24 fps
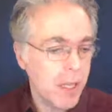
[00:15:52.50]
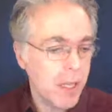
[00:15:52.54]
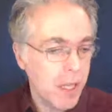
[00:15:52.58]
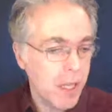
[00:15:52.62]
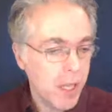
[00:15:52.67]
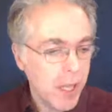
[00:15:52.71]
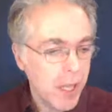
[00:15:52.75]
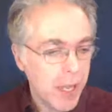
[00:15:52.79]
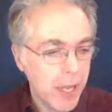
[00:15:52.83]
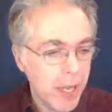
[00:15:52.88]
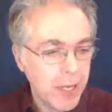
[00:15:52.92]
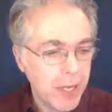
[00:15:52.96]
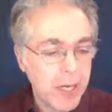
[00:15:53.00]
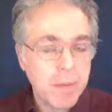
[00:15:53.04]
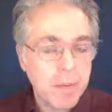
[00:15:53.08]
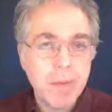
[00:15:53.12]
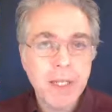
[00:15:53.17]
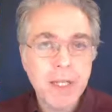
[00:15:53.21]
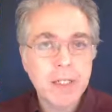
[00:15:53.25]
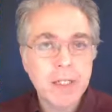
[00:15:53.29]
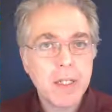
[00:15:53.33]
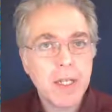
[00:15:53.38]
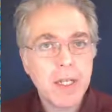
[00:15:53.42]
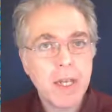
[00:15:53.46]
And then
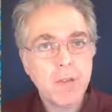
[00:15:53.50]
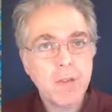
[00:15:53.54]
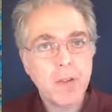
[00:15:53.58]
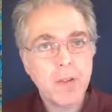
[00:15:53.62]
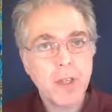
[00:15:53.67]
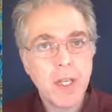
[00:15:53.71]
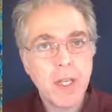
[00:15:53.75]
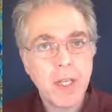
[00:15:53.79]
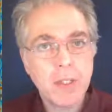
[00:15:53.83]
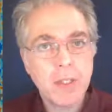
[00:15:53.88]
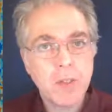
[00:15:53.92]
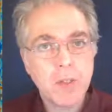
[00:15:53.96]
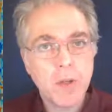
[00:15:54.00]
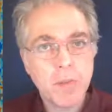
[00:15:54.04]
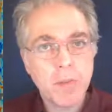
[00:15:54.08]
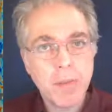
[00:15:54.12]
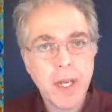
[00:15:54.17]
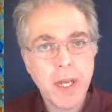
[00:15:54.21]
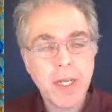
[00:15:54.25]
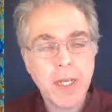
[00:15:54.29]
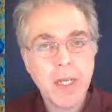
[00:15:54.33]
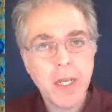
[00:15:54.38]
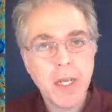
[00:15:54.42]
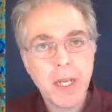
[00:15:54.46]
basically everything is
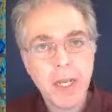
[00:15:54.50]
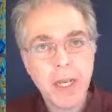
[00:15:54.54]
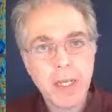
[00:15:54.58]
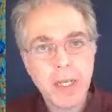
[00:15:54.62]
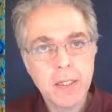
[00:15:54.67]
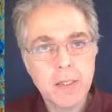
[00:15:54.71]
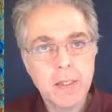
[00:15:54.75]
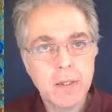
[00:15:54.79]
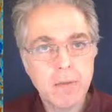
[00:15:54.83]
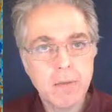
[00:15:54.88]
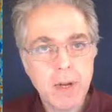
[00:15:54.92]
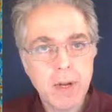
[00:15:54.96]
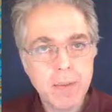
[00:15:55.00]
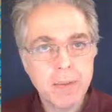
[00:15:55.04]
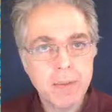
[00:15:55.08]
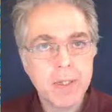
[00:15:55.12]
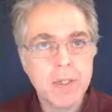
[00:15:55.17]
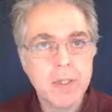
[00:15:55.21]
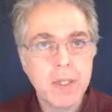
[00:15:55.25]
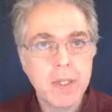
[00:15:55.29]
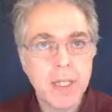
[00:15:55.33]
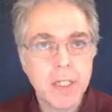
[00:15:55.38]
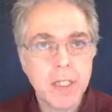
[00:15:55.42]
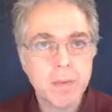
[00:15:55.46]
competing against the rapid
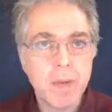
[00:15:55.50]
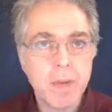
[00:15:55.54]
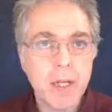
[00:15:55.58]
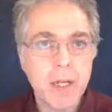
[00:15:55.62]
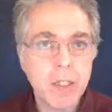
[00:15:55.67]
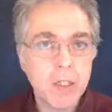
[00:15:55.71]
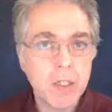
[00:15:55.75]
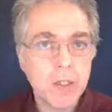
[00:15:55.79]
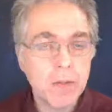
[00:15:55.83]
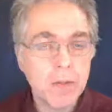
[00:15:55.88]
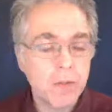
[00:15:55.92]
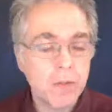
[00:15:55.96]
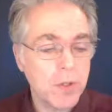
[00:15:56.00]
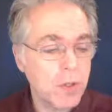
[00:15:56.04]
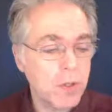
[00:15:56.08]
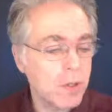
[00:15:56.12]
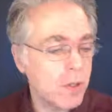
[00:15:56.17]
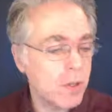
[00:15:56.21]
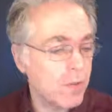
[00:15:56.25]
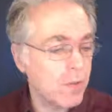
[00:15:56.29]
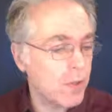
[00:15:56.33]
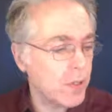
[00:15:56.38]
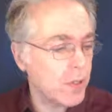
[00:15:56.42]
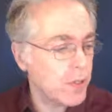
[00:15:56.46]
expansion of the
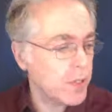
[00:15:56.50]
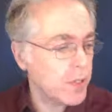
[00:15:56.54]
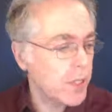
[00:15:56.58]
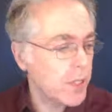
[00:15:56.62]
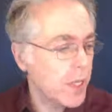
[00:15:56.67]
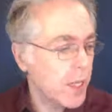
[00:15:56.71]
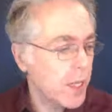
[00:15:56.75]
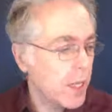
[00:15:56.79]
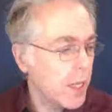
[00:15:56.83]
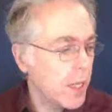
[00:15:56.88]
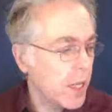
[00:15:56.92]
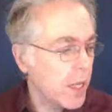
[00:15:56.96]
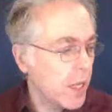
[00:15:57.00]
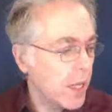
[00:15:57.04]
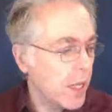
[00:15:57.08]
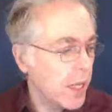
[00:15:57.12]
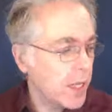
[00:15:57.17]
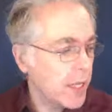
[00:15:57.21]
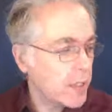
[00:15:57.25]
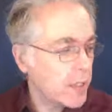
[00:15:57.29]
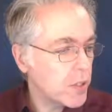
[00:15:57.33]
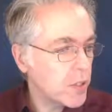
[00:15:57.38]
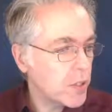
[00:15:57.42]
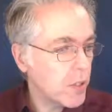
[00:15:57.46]
universe.
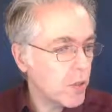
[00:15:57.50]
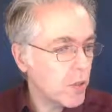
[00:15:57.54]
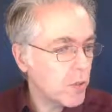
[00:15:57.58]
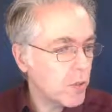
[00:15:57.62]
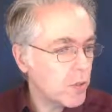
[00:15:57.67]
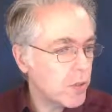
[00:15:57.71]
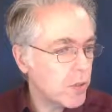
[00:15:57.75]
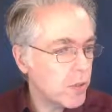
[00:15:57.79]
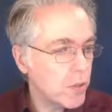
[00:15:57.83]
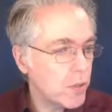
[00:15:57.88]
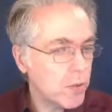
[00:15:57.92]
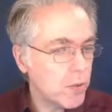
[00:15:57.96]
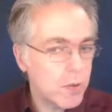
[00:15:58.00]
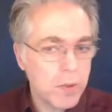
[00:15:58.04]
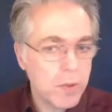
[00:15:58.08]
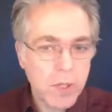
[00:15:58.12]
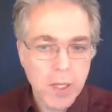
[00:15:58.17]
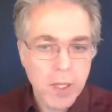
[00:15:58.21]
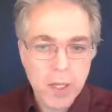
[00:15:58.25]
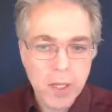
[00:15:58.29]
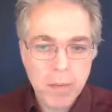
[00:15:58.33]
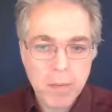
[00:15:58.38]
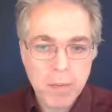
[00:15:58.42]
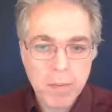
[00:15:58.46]
And so
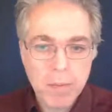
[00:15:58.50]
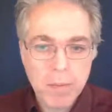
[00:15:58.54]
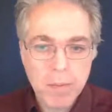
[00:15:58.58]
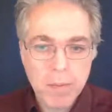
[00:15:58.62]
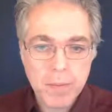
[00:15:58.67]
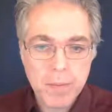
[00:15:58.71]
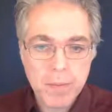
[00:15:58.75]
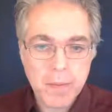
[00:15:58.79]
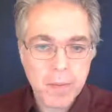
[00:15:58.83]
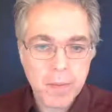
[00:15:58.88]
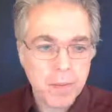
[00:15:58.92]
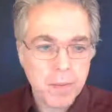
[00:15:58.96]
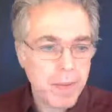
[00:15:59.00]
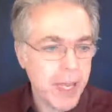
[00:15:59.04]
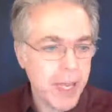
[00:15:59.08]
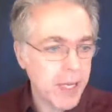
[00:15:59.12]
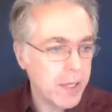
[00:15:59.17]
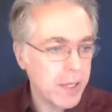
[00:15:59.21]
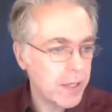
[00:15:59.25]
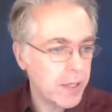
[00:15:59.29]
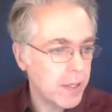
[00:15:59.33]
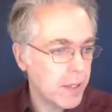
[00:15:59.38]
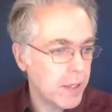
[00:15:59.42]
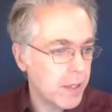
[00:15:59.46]
to
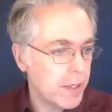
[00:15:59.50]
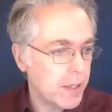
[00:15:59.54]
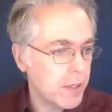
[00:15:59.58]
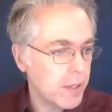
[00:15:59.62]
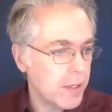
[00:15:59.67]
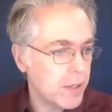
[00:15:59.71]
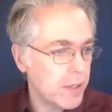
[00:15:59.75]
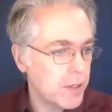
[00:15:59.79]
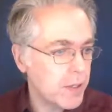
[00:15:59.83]
make this